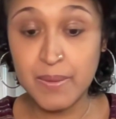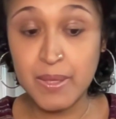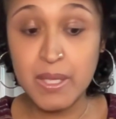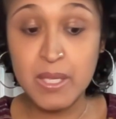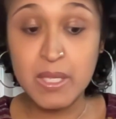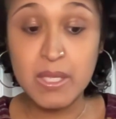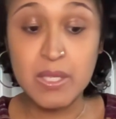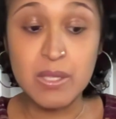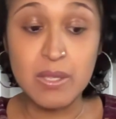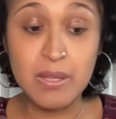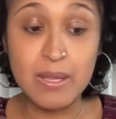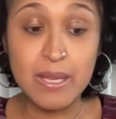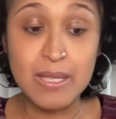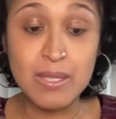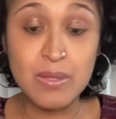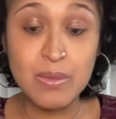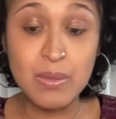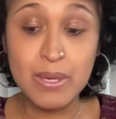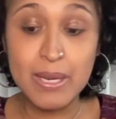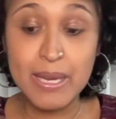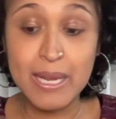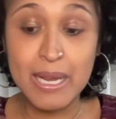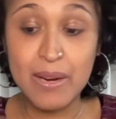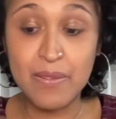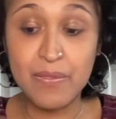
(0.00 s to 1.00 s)
So that's what
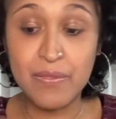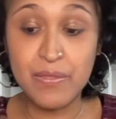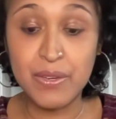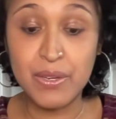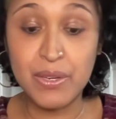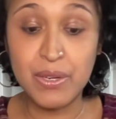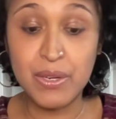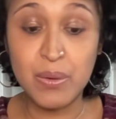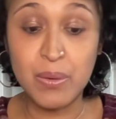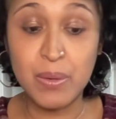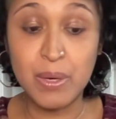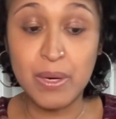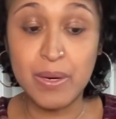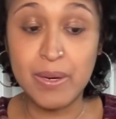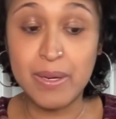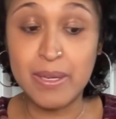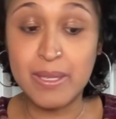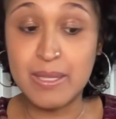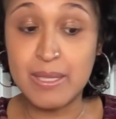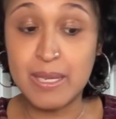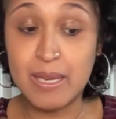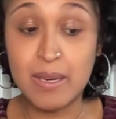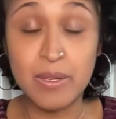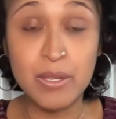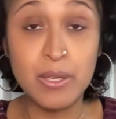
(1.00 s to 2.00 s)
I have for you,
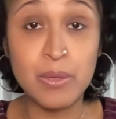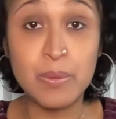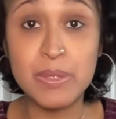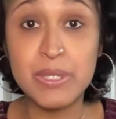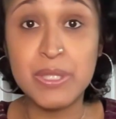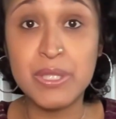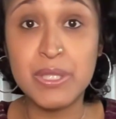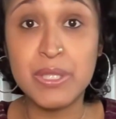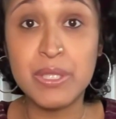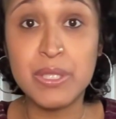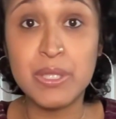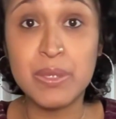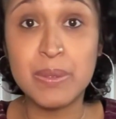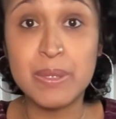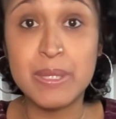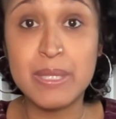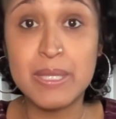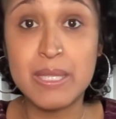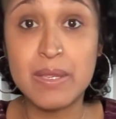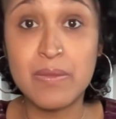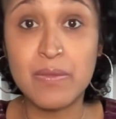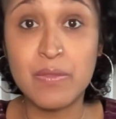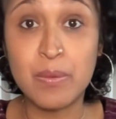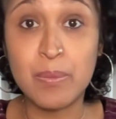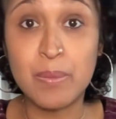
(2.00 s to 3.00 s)
Aquarius. I don't know what you're going to do with this
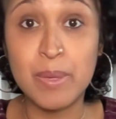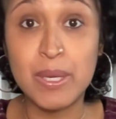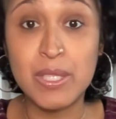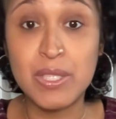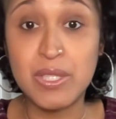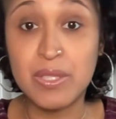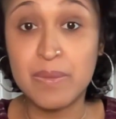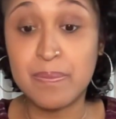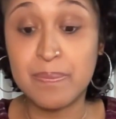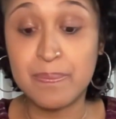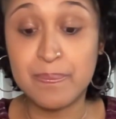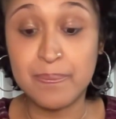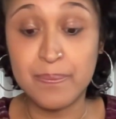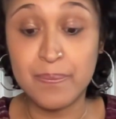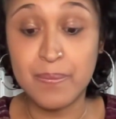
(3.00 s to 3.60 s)
information.